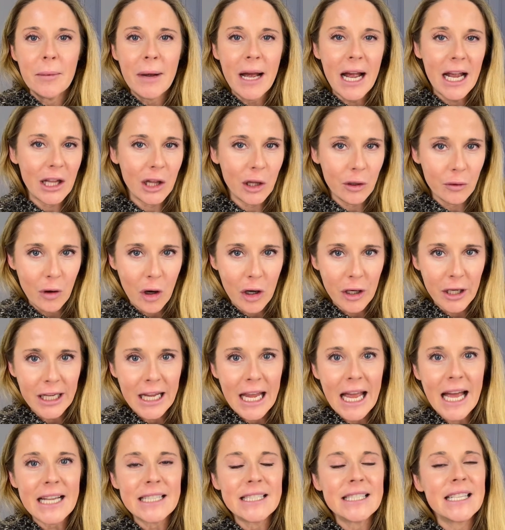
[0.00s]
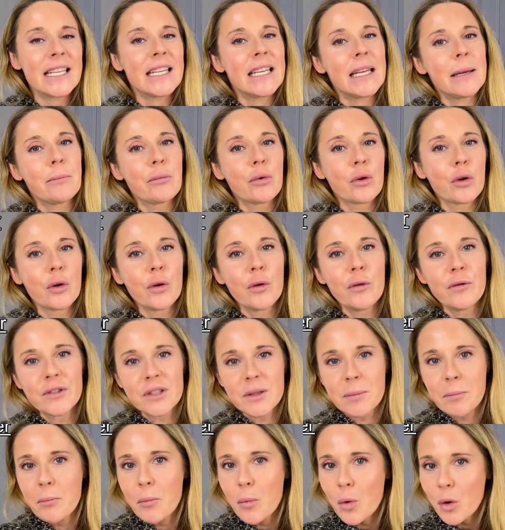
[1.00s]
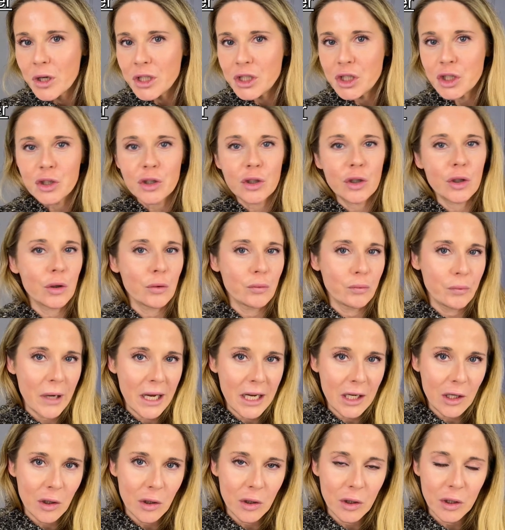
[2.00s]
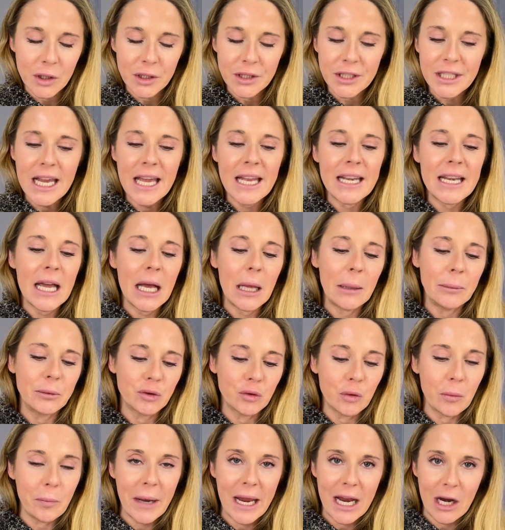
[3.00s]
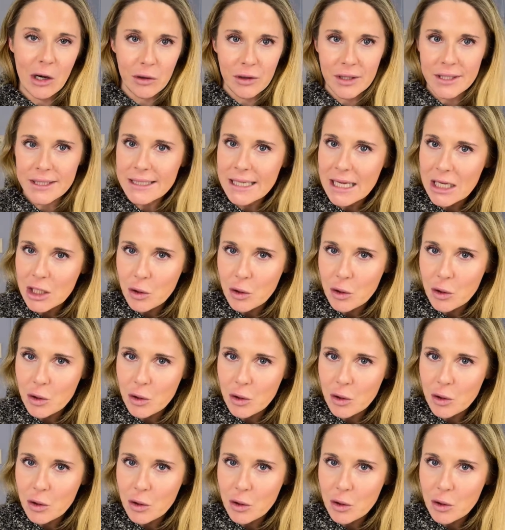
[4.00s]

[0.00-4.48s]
Hyaluronic acid improves moisture, wrinkles, and helps repair the skin